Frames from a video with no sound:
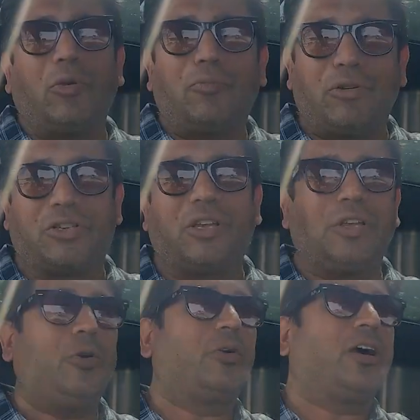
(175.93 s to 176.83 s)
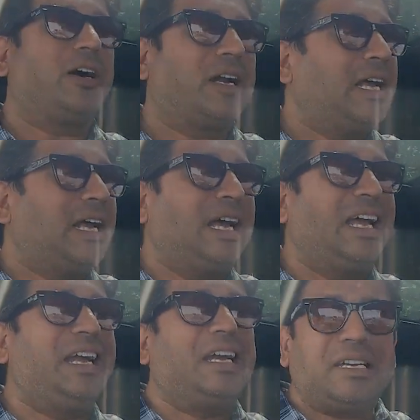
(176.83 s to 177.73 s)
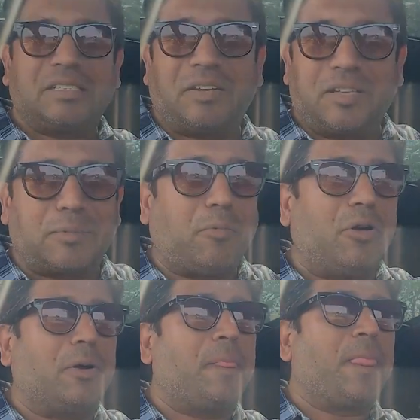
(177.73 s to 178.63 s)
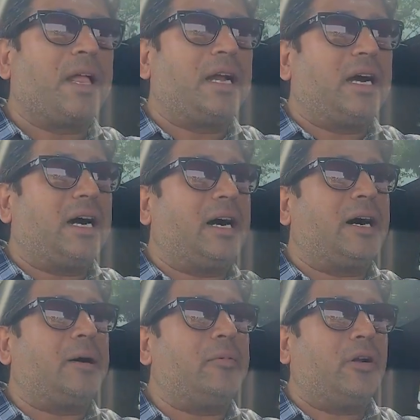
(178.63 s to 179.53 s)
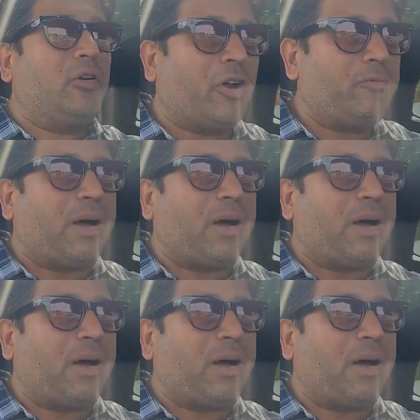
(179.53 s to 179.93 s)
you're pushing your car, it does respond. Lot of